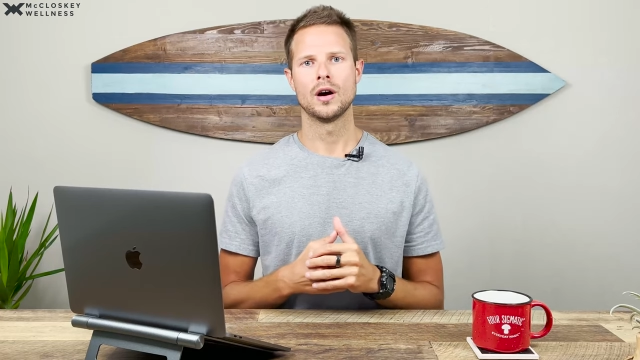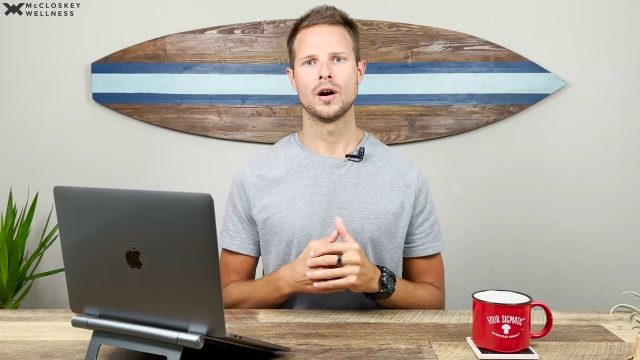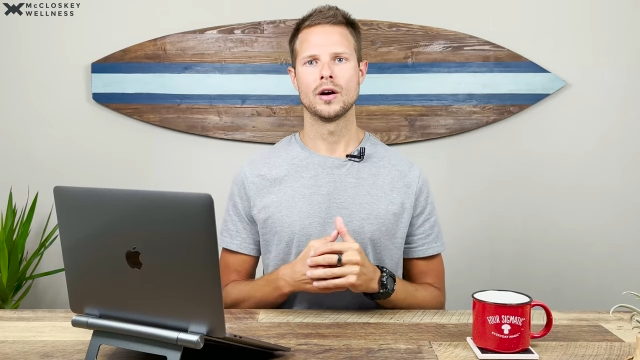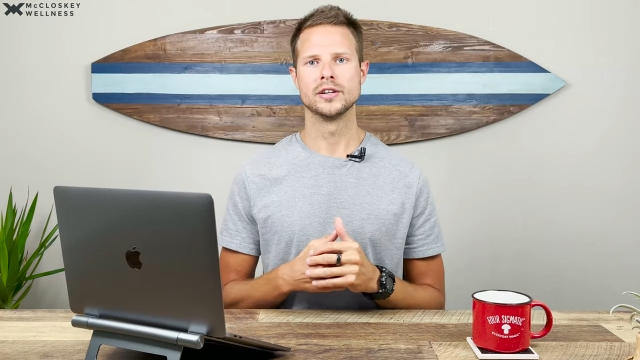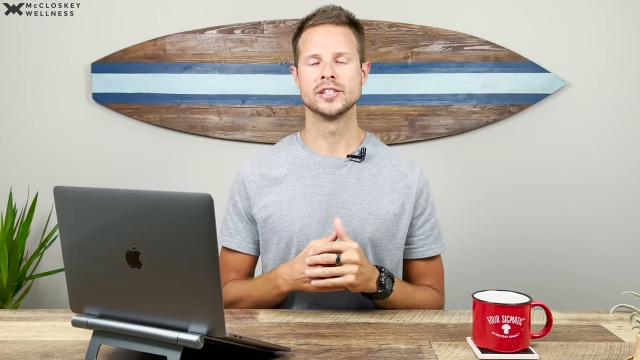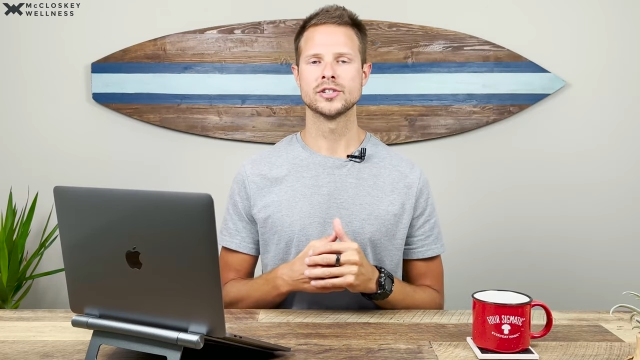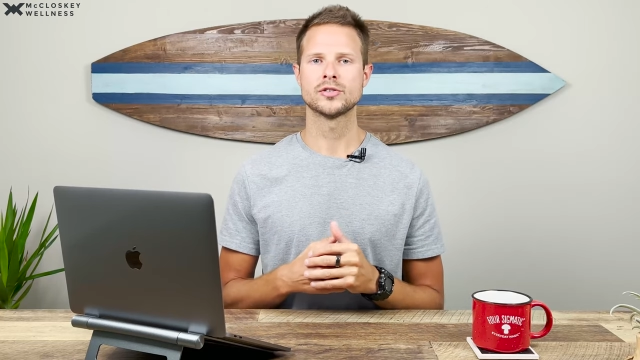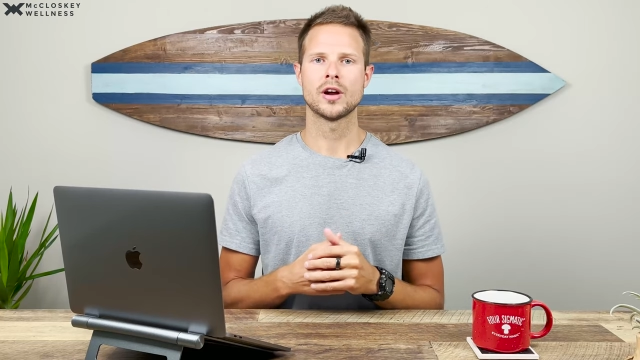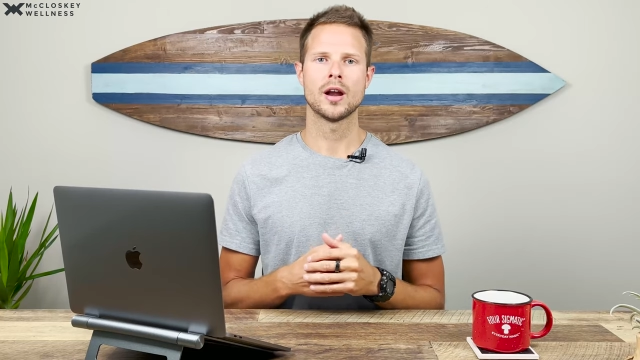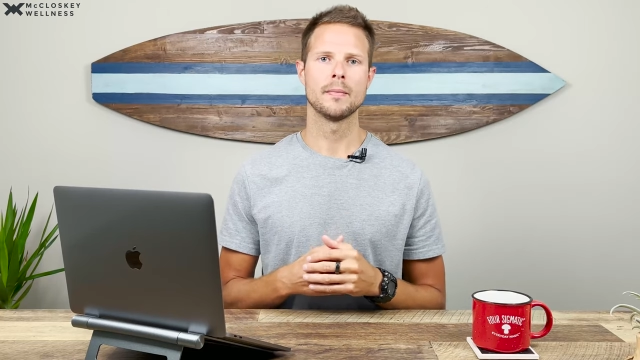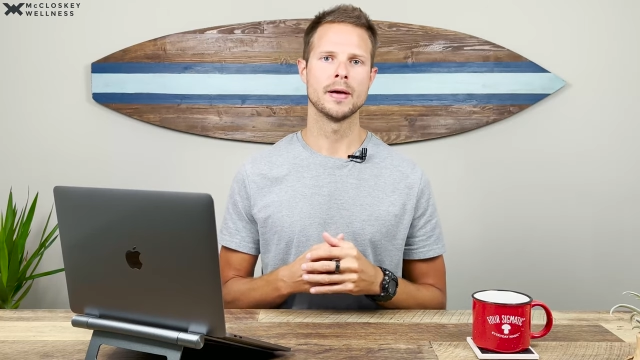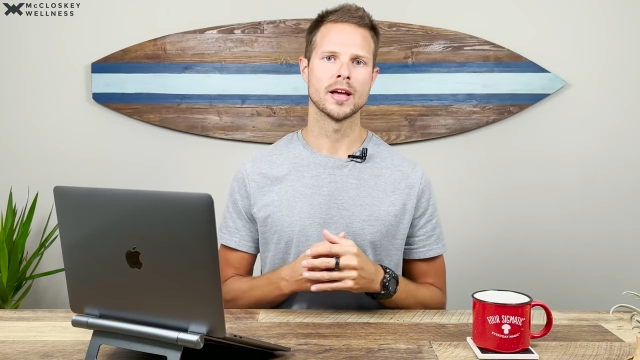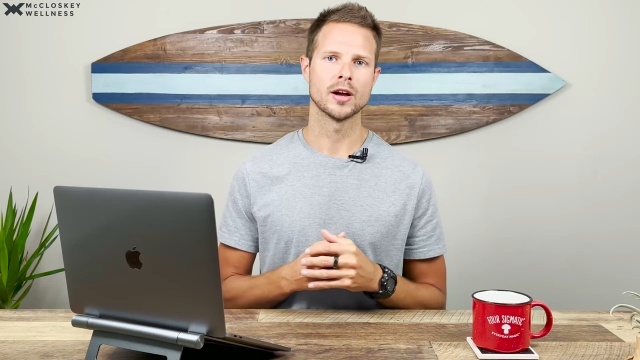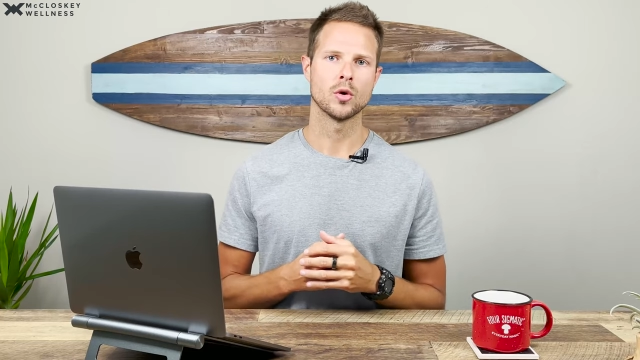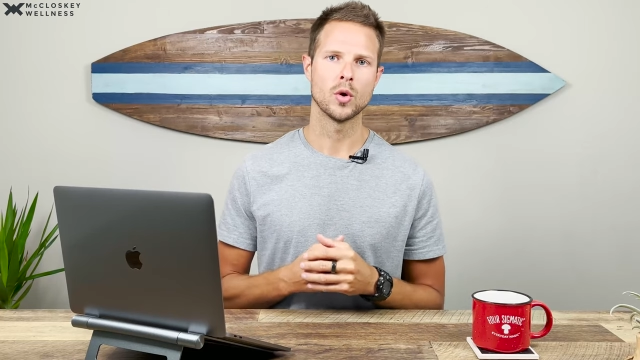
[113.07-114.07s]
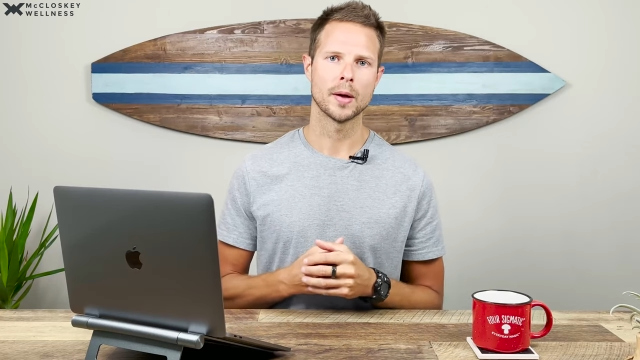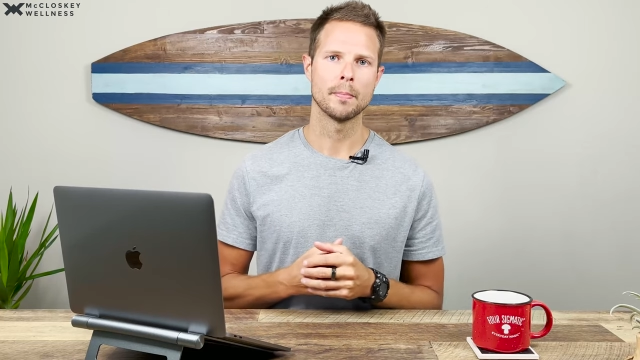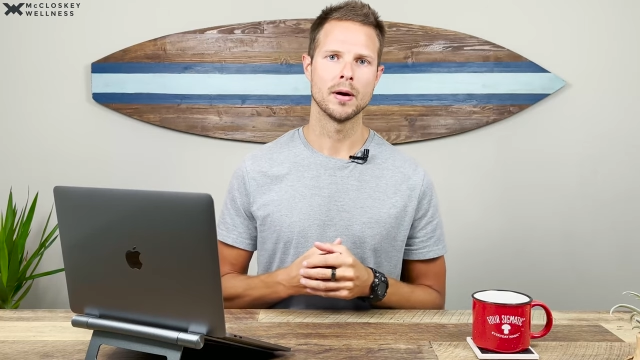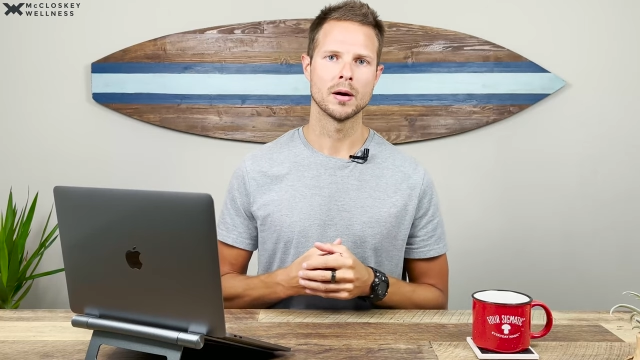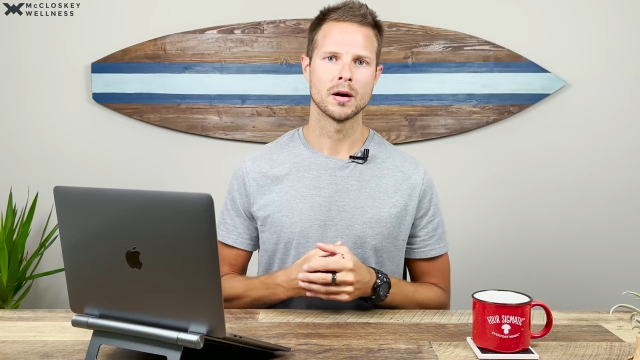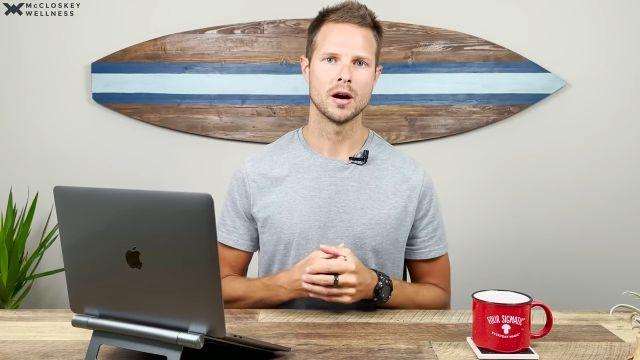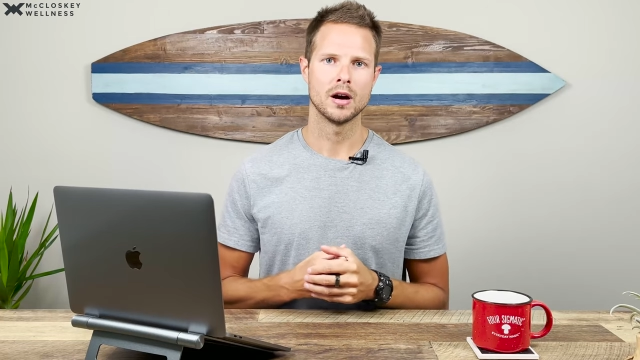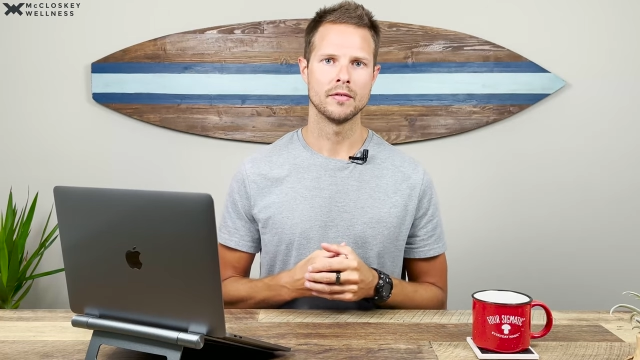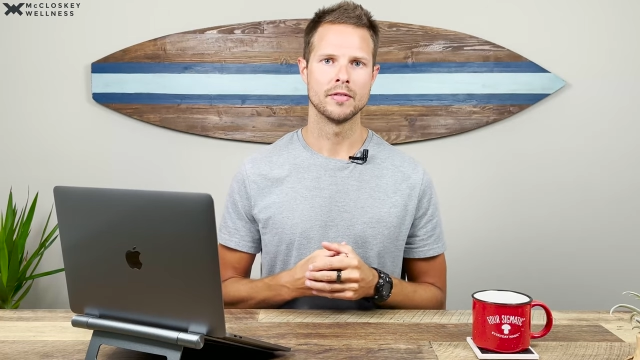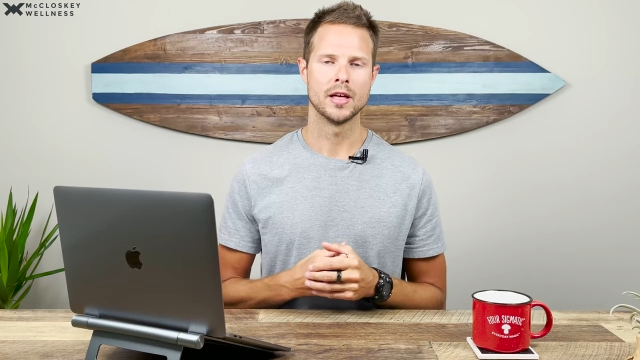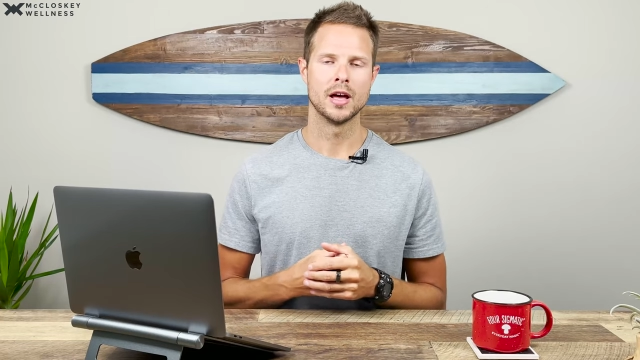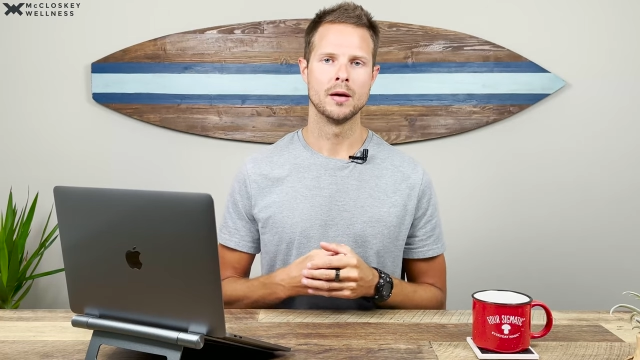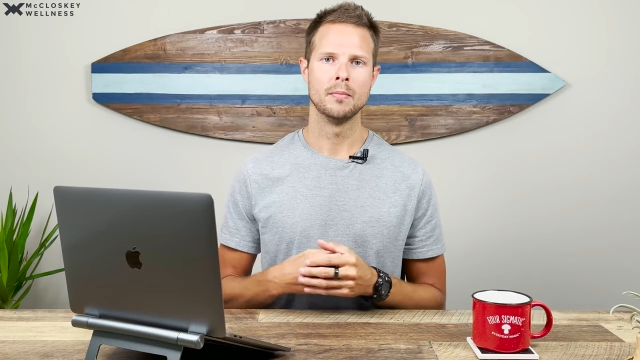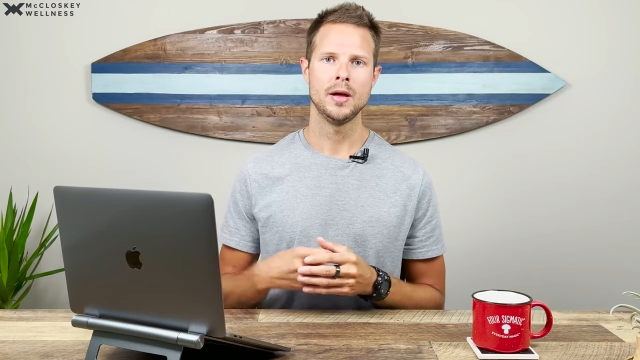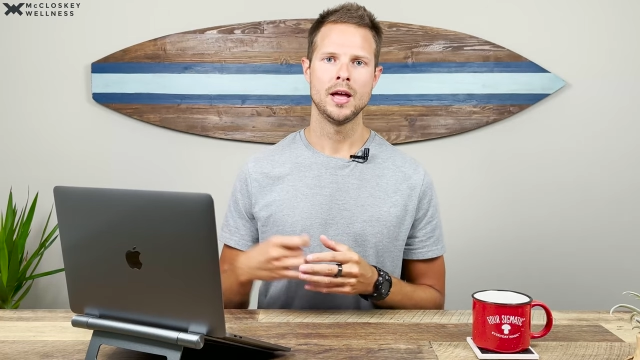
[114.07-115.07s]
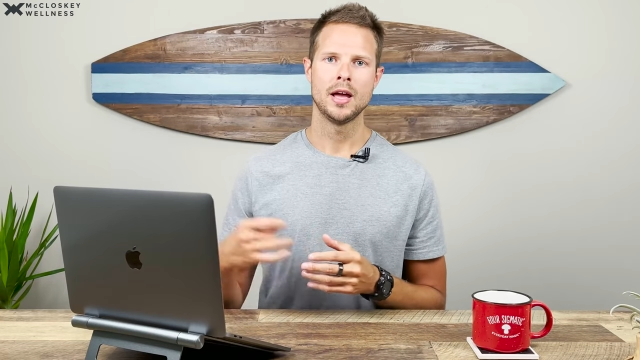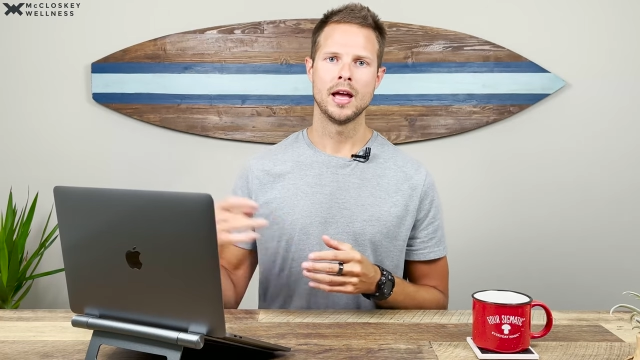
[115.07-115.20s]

are just trying to make a quick buck off them